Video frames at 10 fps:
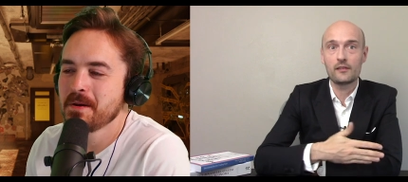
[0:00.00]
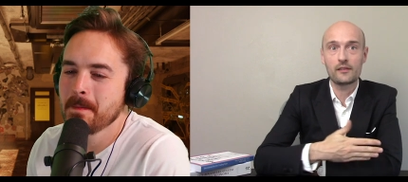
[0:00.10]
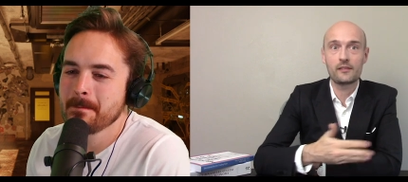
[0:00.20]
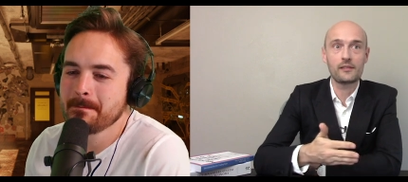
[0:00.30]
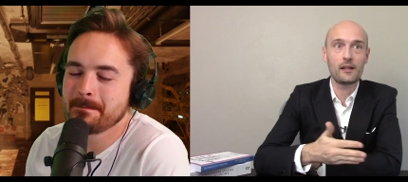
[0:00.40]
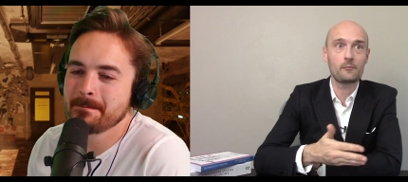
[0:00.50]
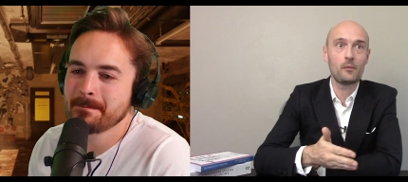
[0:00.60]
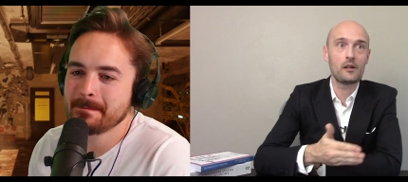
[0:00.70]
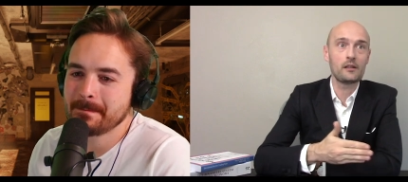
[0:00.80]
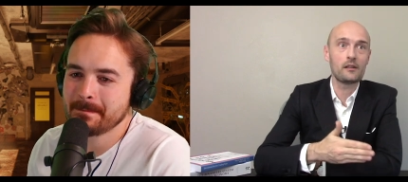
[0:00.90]
Speaker 1: is to
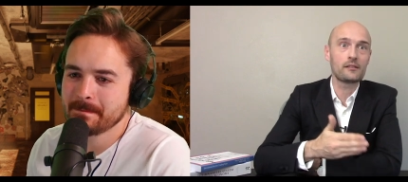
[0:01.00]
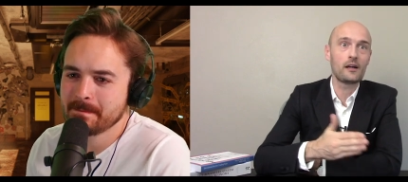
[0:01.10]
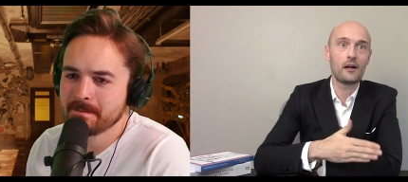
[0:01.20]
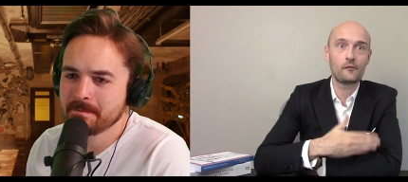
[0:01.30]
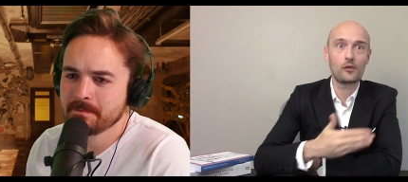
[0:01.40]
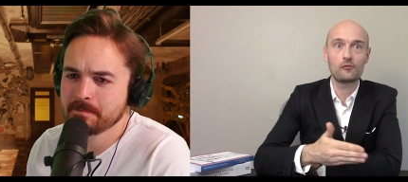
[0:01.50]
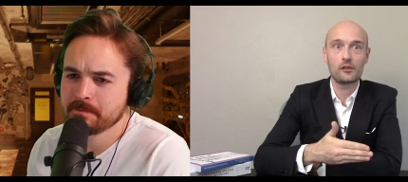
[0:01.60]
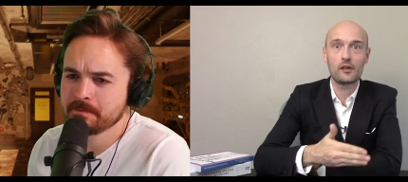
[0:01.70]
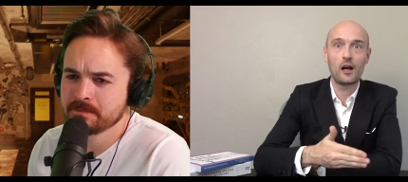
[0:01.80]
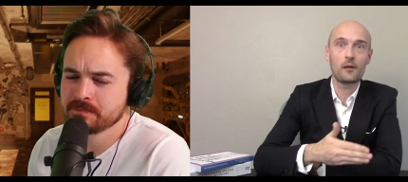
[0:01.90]
set money aside for
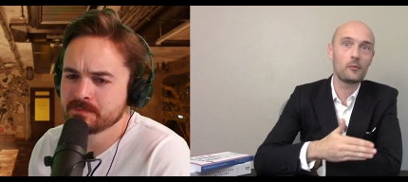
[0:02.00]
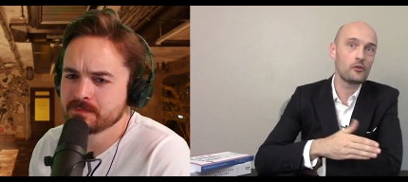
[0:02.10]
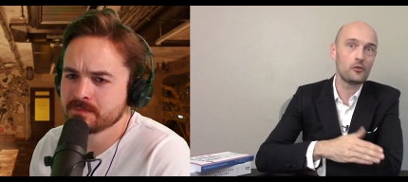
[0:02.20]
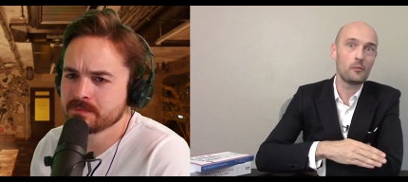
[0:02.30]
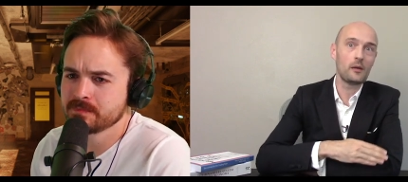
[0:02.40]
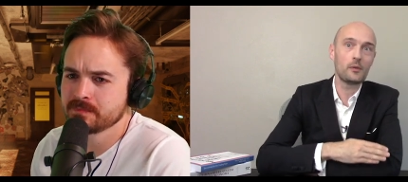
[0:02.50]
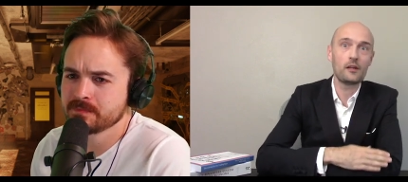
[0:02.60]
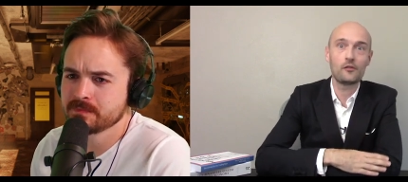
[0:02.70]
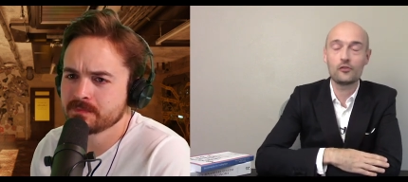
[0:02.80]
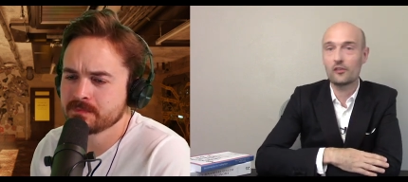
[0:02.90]
retirement, you
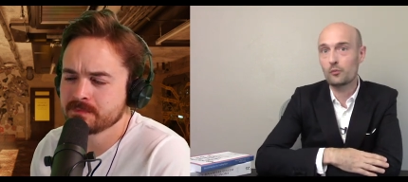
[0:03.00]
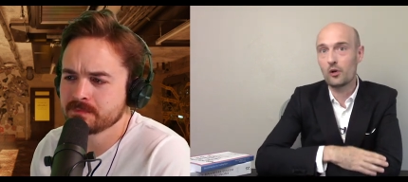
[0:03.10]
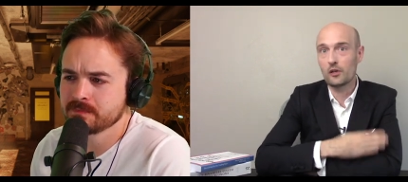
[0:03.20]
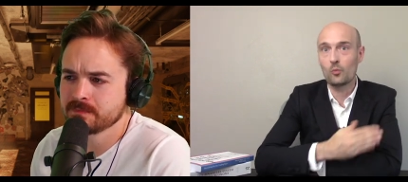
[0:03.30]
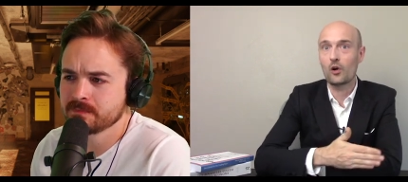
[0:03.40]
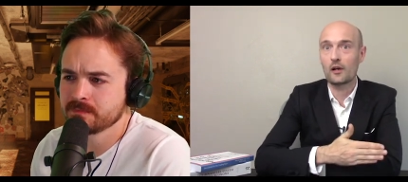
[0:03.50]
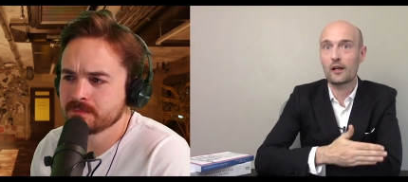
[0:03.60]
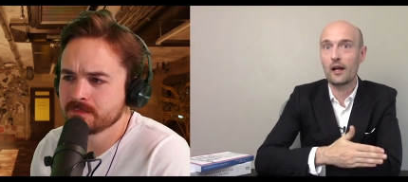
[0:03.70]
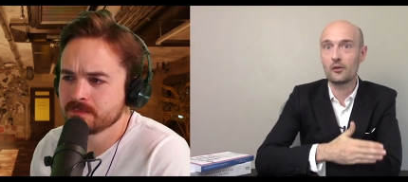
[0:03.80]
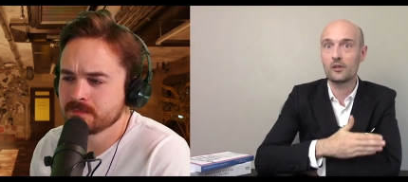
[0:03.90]
maybe even just want to
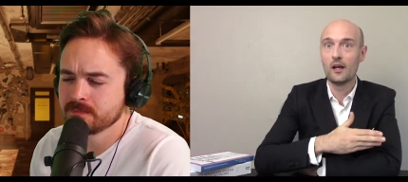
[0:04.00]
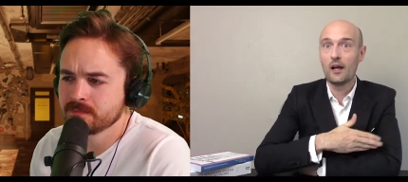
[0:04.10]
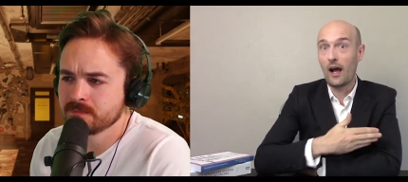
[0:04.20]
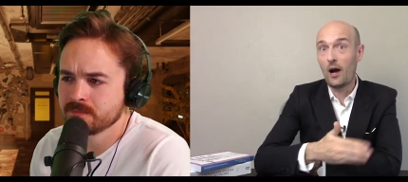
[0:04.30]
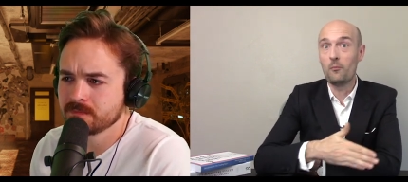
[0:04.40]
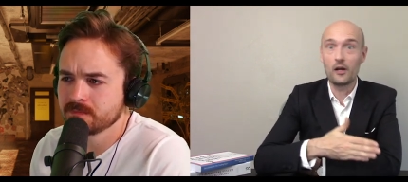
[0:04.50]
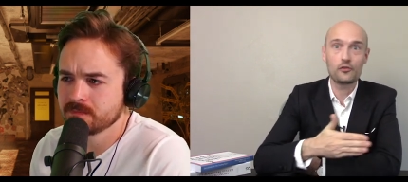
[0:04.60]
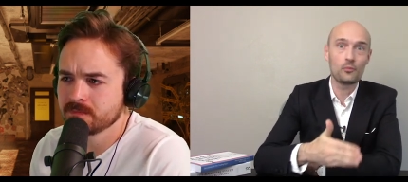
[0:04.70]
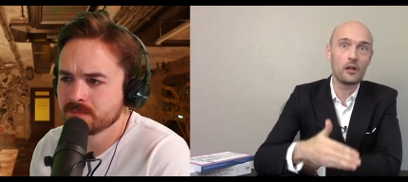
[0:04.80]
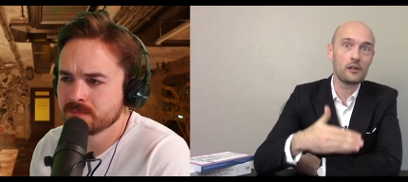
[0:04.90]
work out how
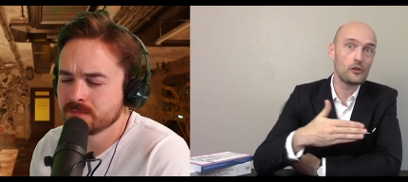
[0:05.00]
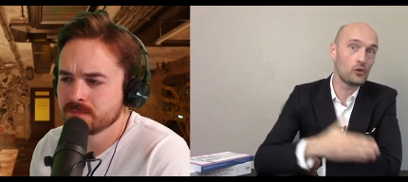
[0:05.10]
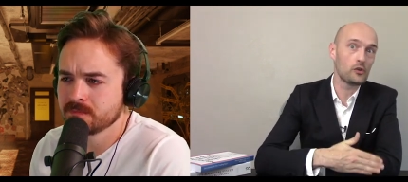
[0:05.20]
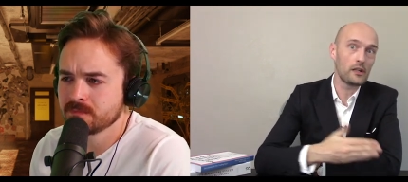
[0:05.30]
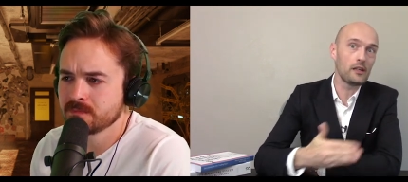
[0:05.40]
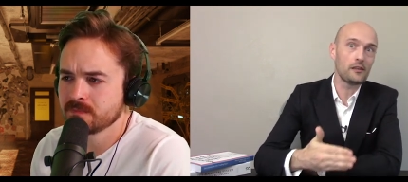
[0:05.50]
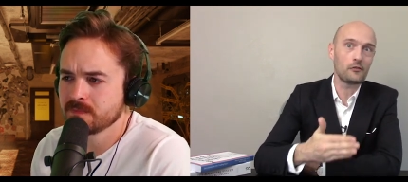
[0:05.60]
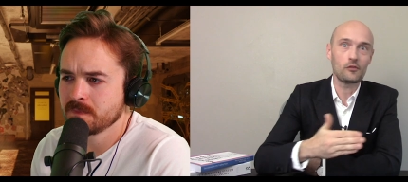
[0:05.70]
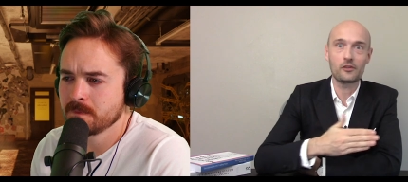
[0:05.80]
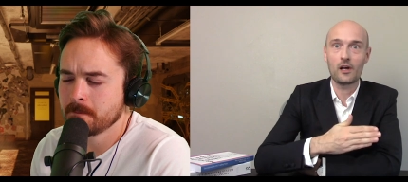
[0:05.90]
much money you'll need
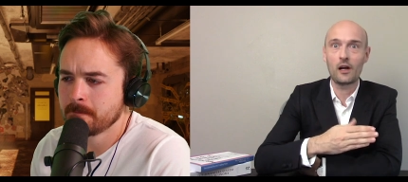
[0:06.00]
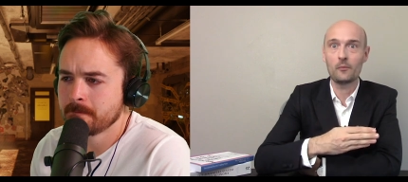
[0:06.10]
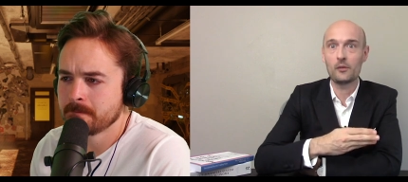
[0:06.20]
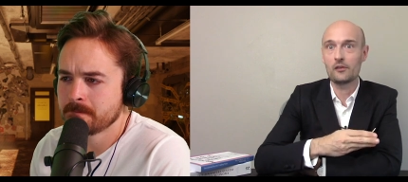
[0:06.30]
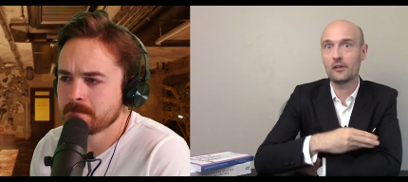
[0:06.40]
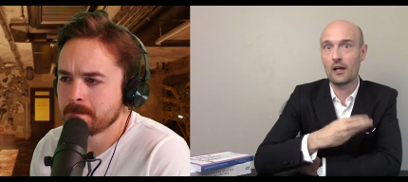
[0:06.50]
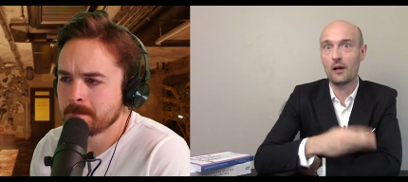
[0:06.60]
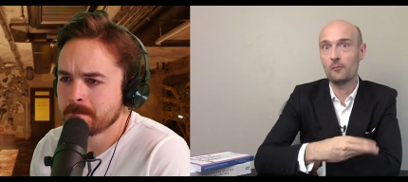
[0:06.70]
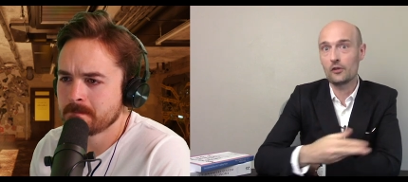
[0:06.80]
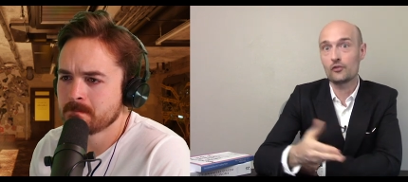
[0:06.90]
at retirement and
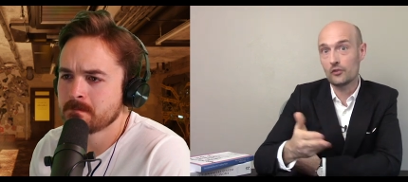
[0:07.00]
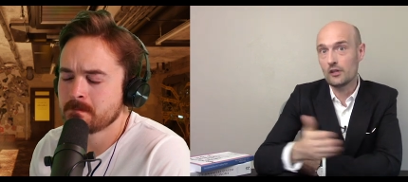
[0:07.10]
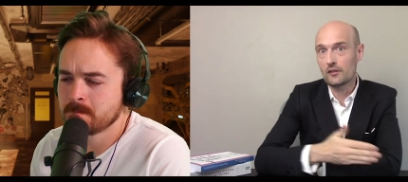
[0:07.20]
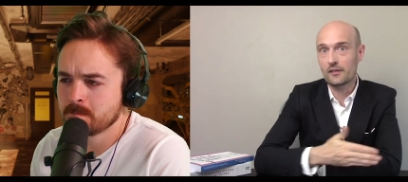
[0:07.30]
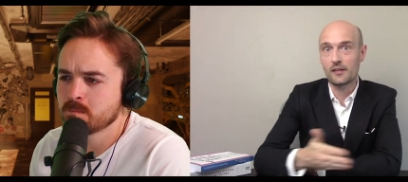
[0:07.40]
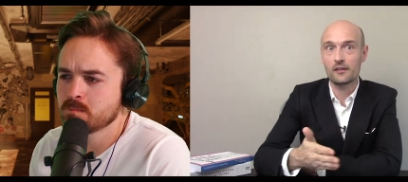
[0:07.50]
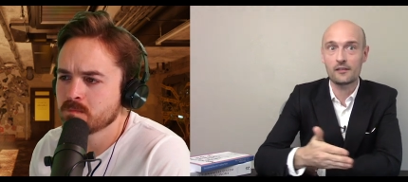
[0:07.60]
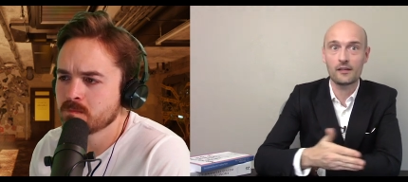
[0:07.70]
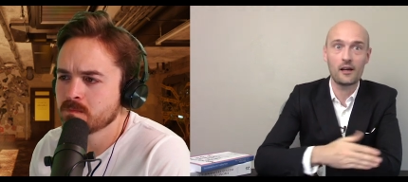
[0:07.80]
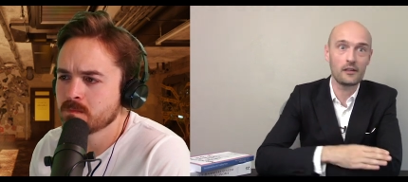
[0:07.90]
how much you need to set
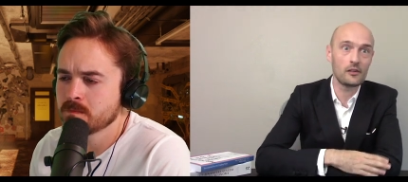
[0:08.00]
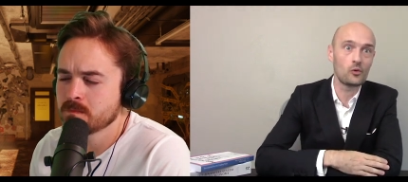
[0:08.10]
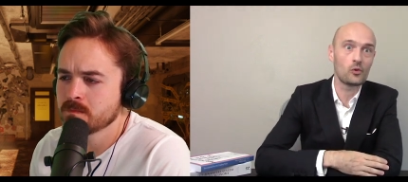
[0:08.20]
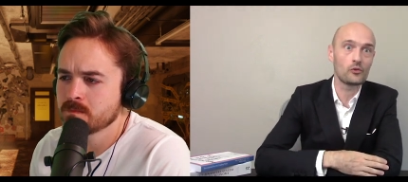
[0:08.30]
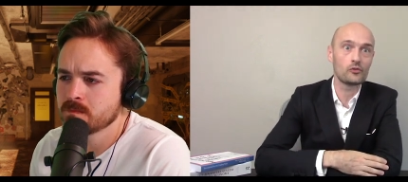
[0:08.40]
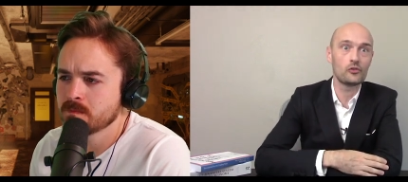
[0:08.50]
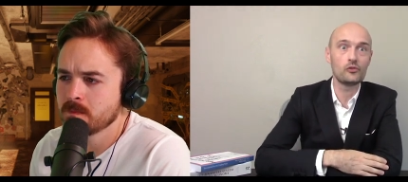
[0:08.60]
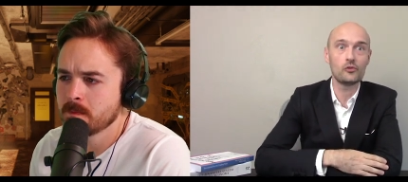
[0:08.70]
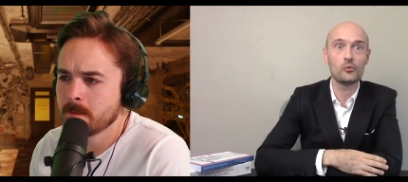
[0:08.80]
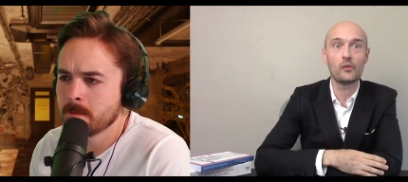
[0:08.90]
aside in order
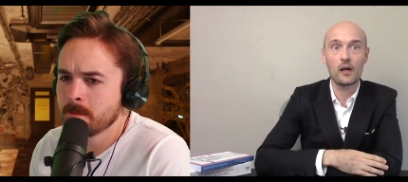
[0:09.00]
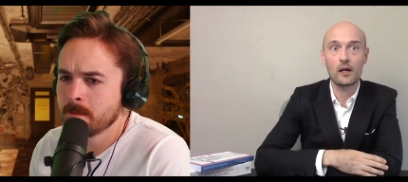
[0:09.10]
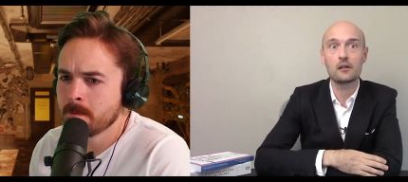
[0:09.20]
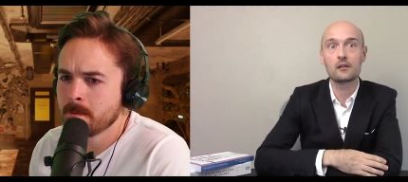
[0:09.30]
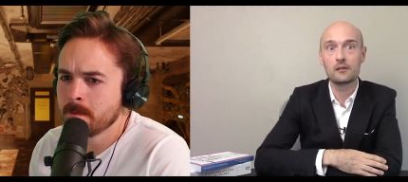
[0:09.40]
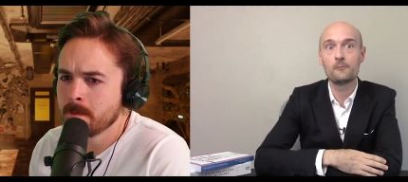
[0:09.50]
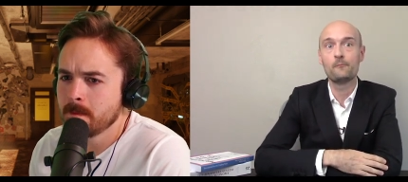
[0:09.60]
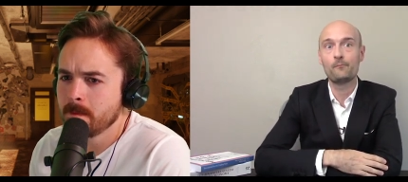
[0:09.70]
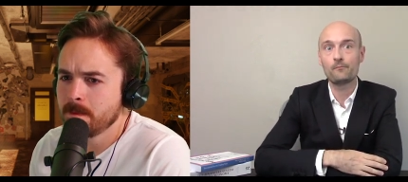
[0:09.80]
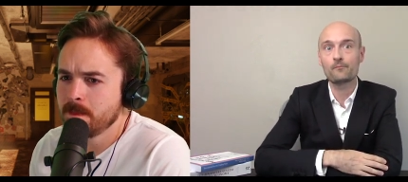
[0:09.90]
to do that.
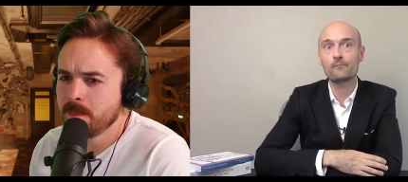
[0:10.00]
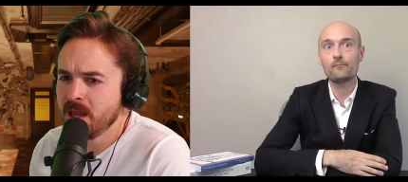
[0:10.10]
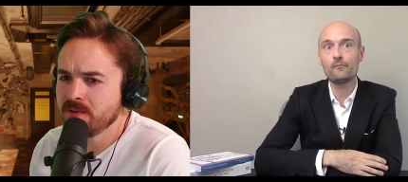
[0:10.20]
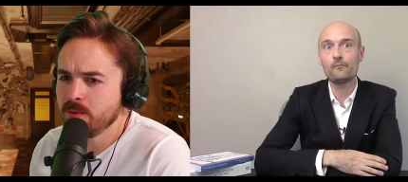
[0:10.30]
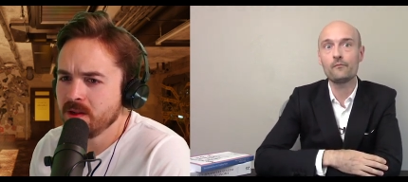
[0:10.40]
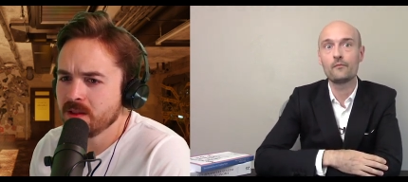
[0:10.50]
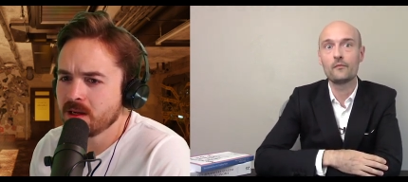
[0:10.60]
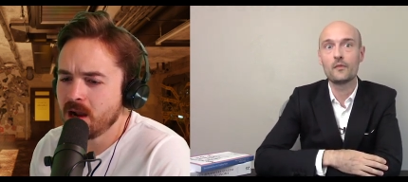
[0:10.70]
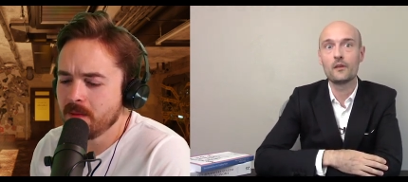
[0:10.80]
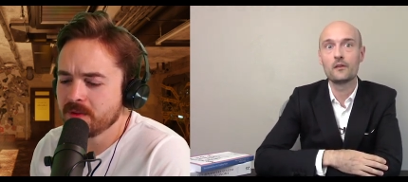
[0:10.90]
Speaker 2: That's one
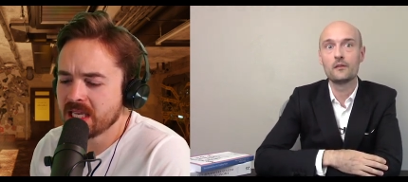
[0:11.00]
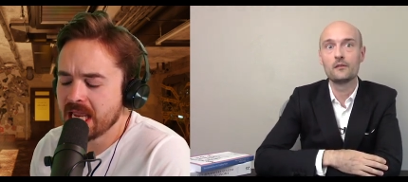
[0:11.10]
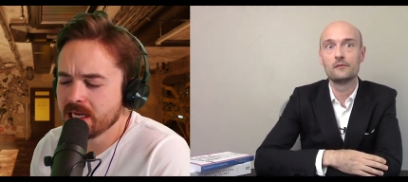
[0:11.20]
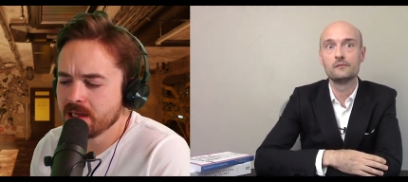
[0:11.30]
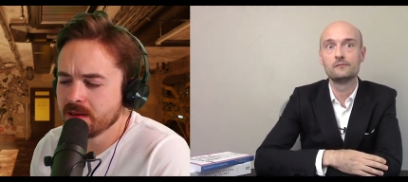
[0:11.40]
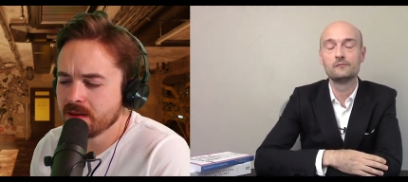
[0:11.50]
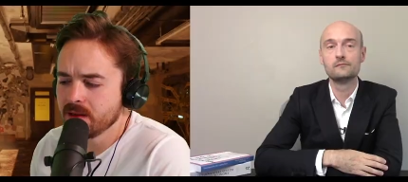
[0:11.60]
of the complicated